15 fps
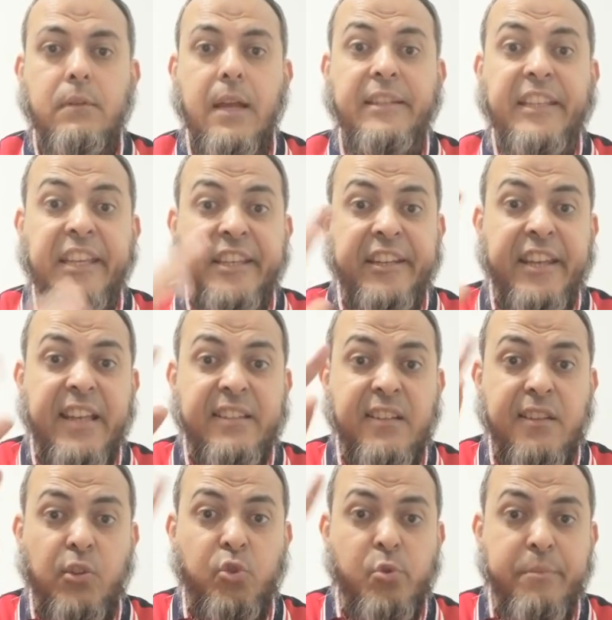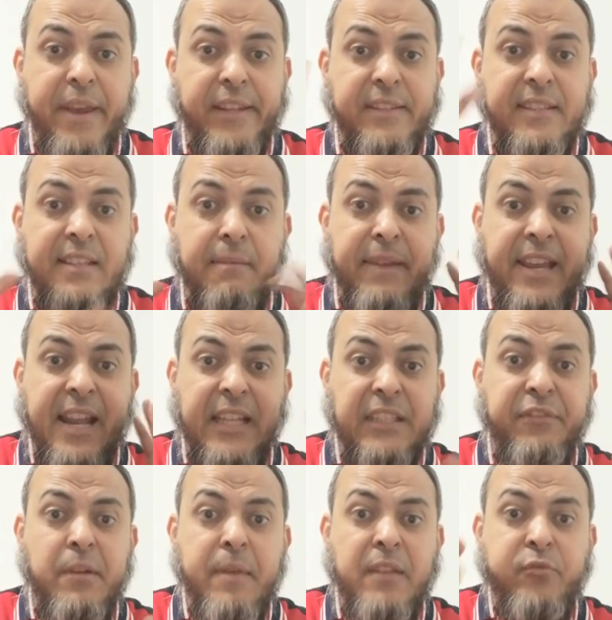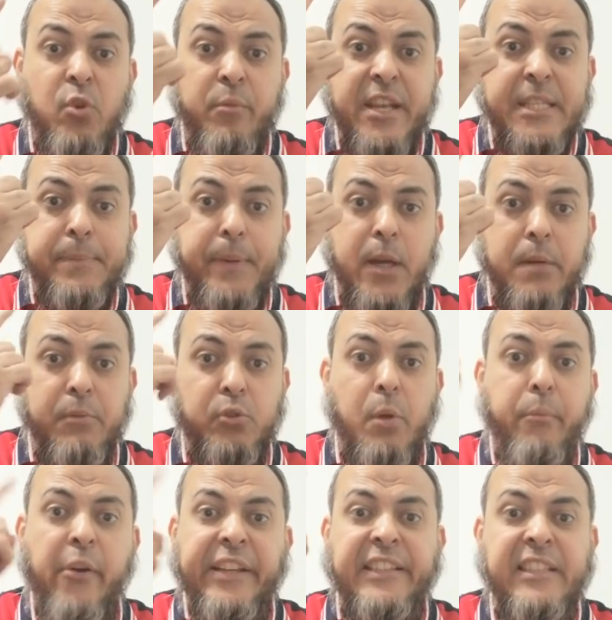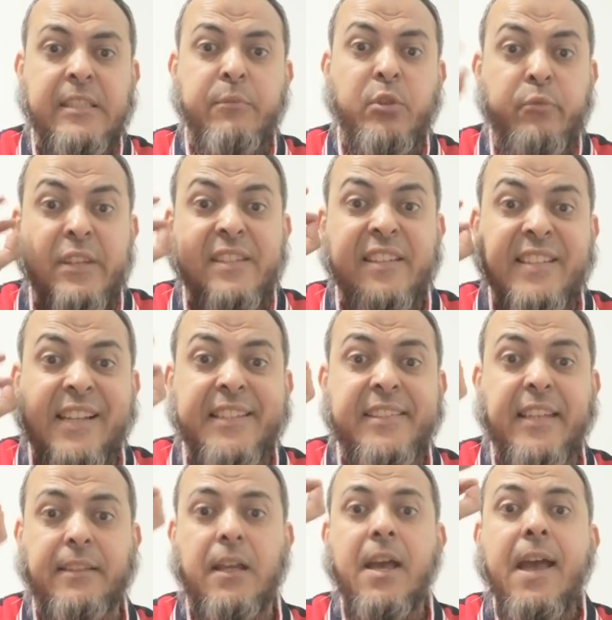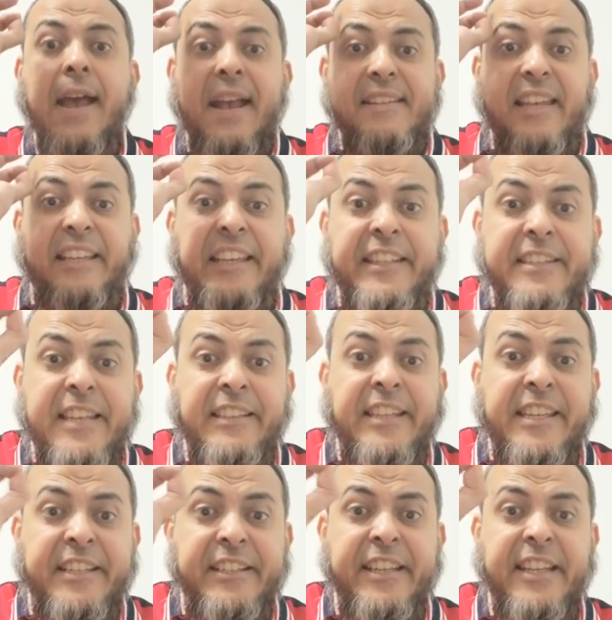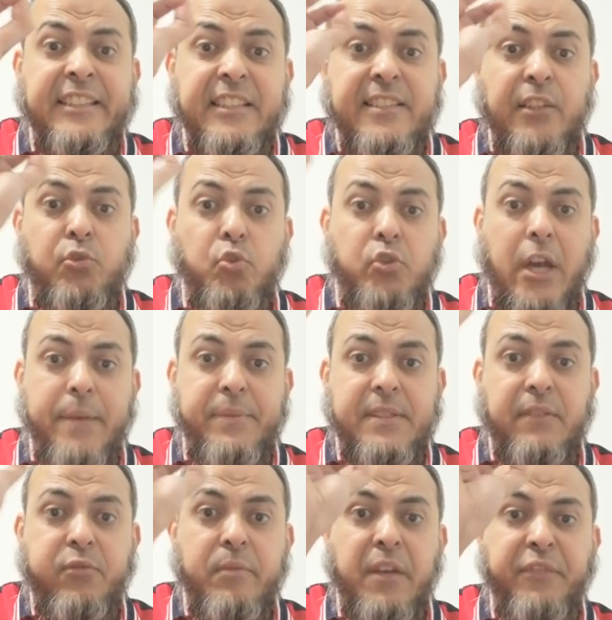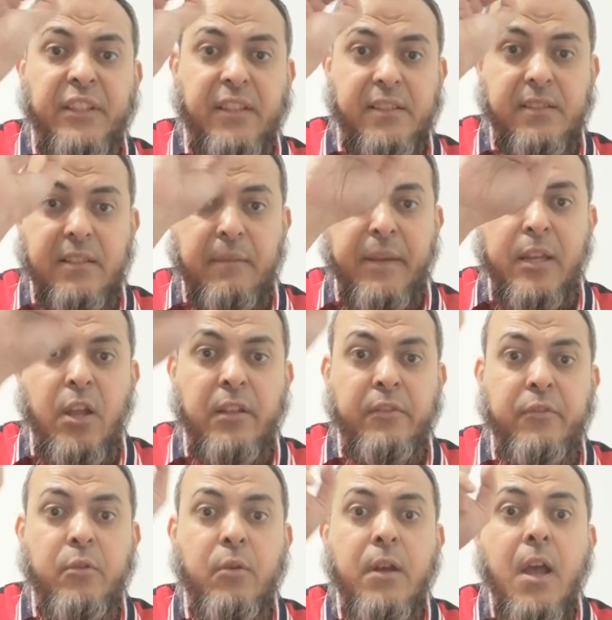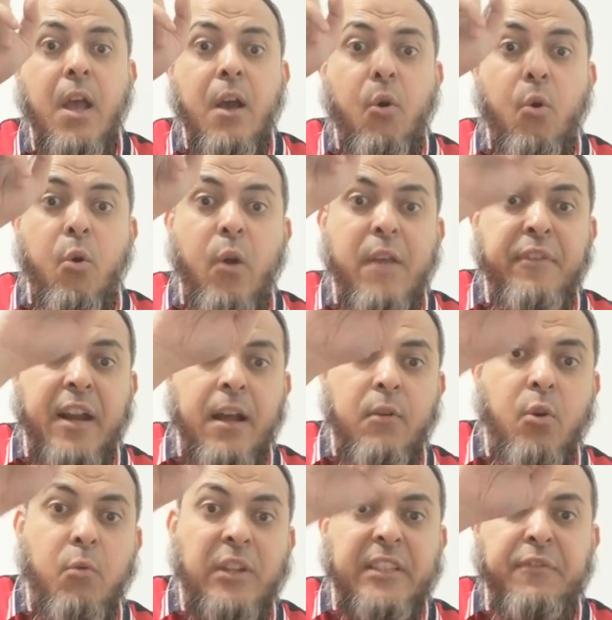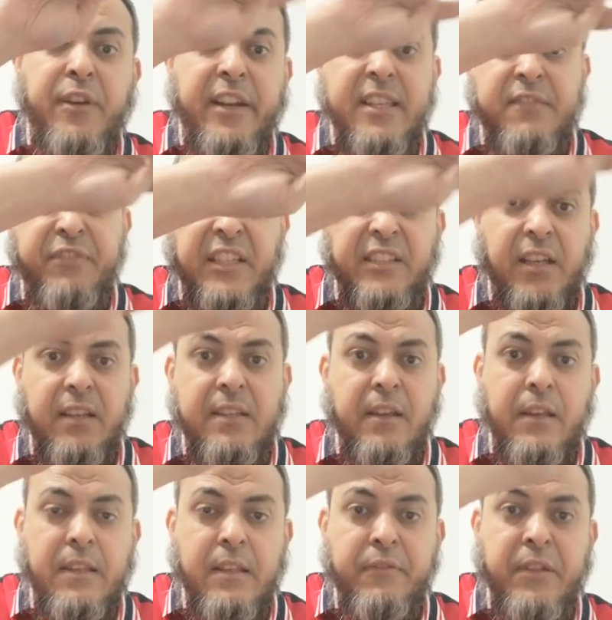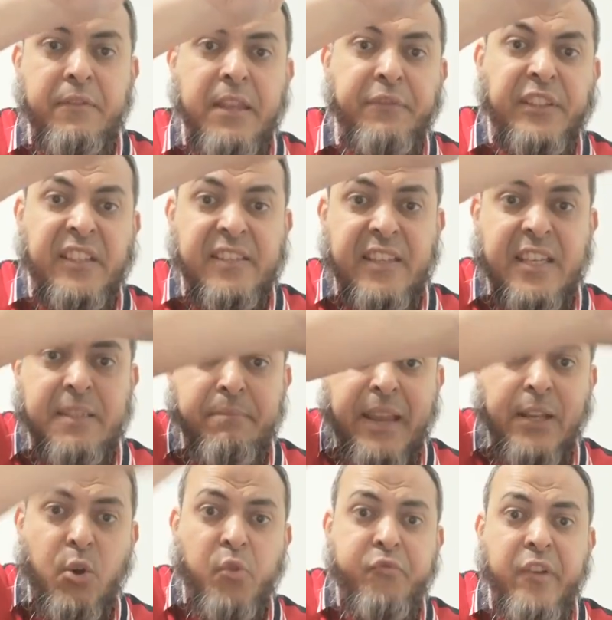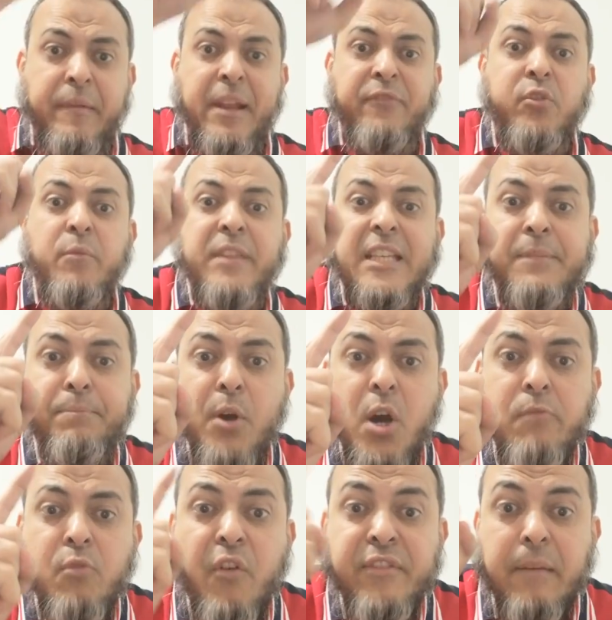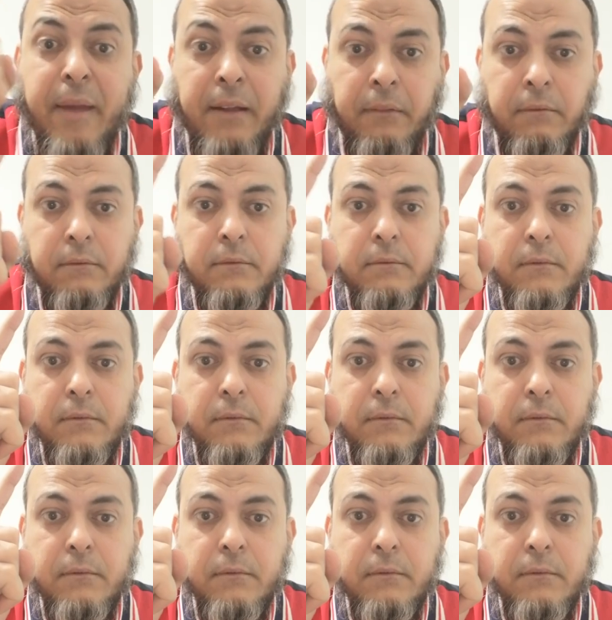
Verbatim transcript: And he created the two mates, the male and the female, from sperm drop when it is emitted. Means that God said that he, created the two types from the fetus, the male and whoever, whatever is fetus, the, the, the fetus is male or female from the sperm of the man.